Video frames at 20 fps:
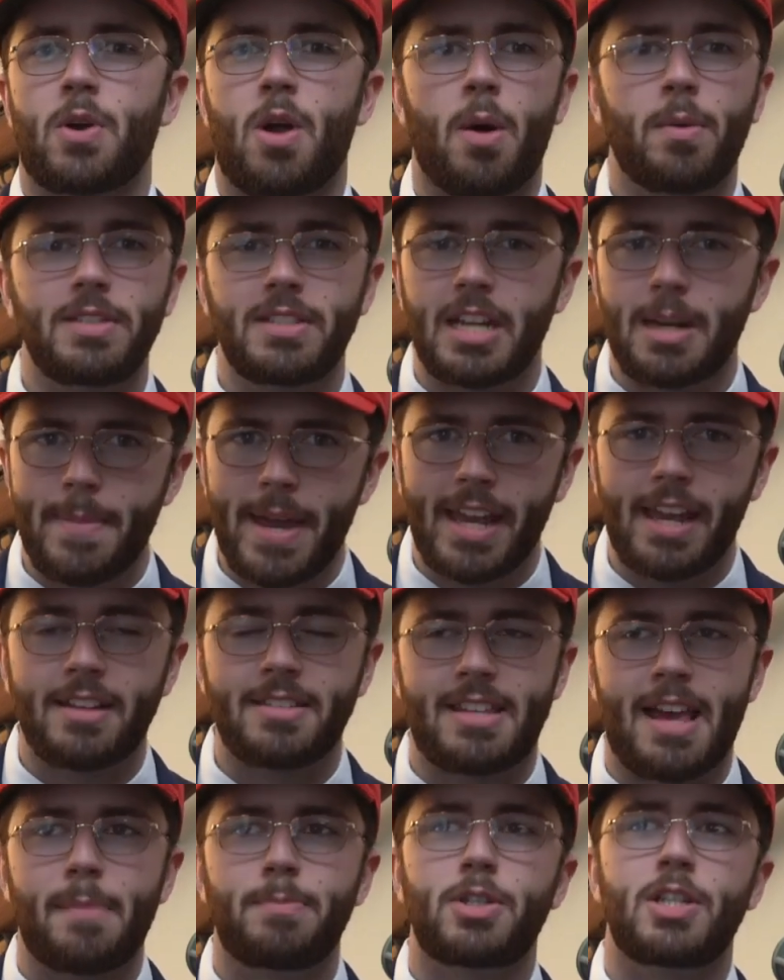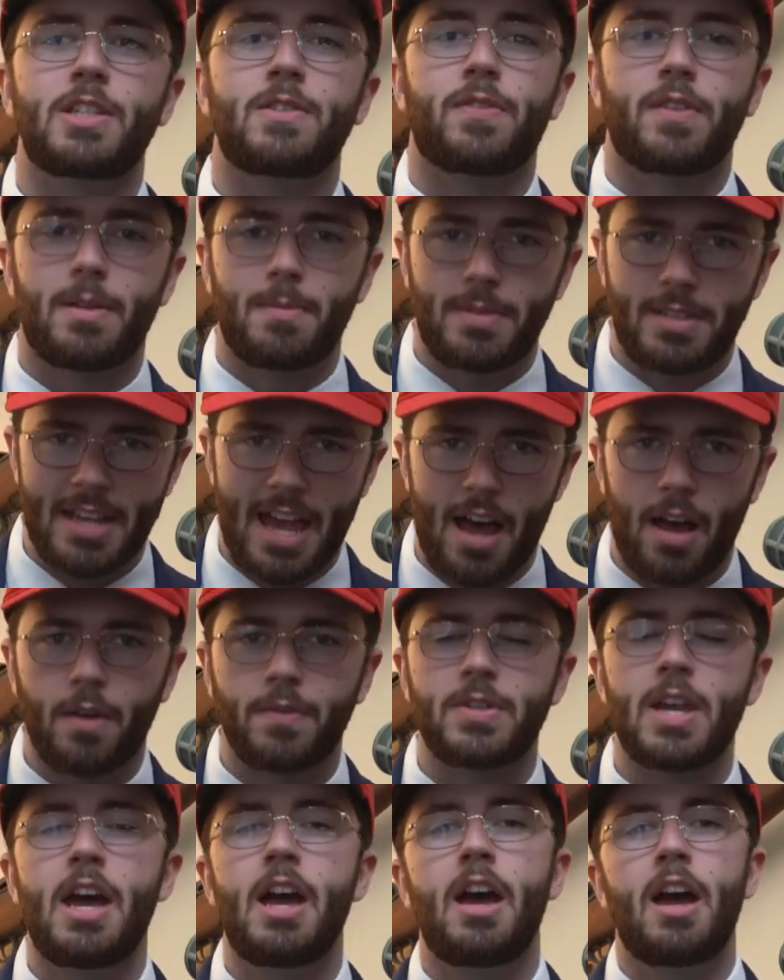are always going to make exceptions for
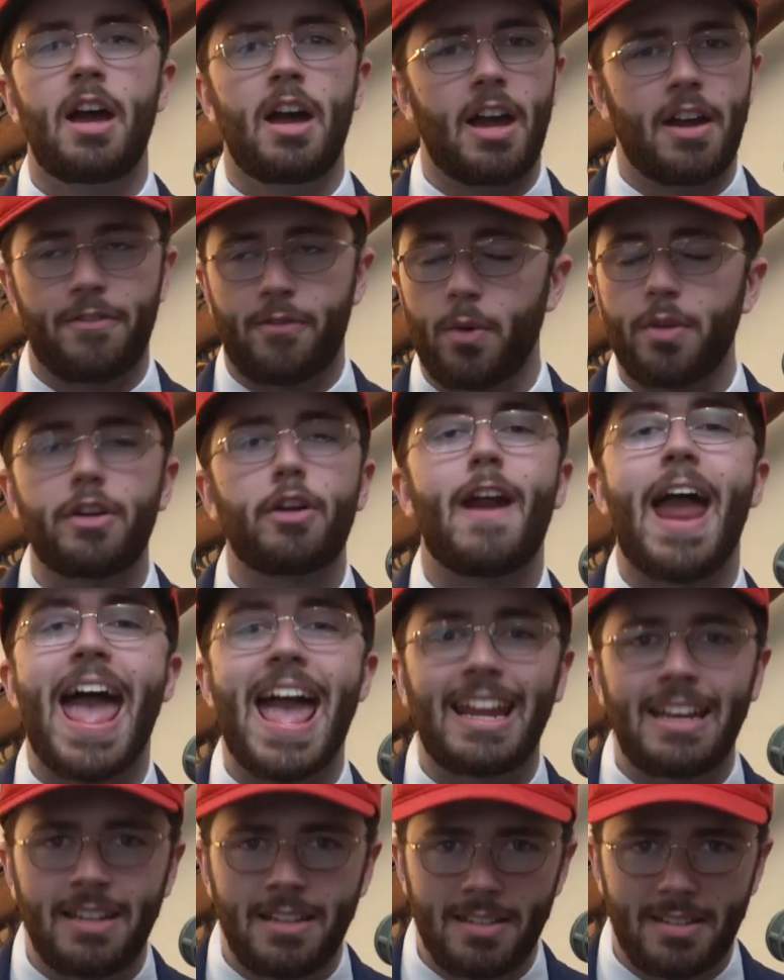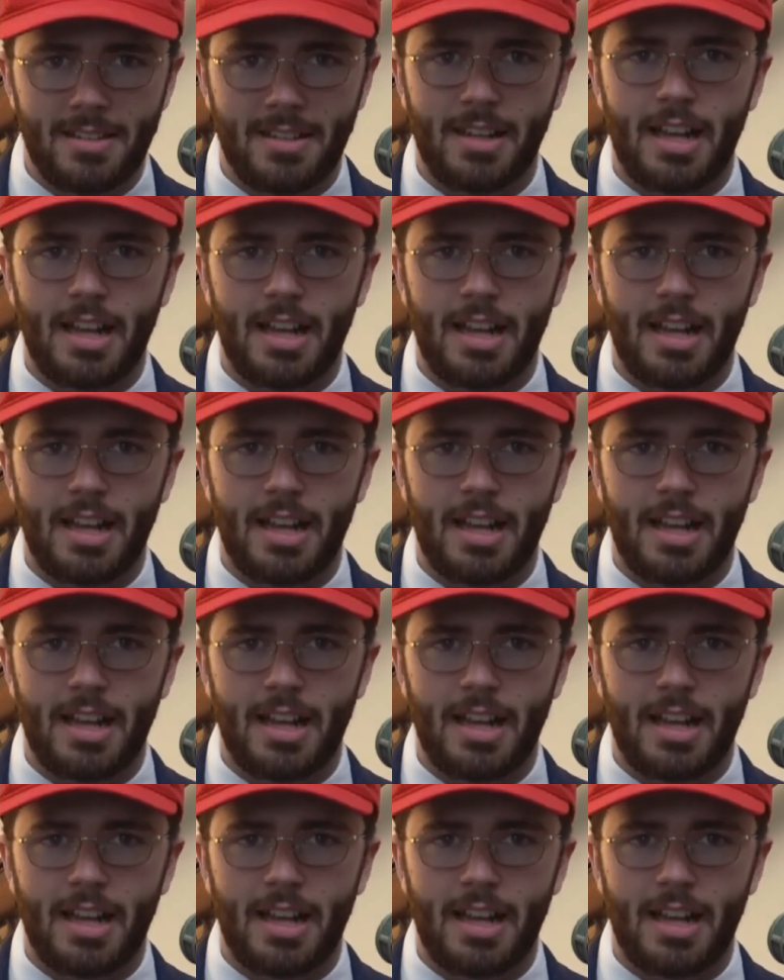themselves for their ends.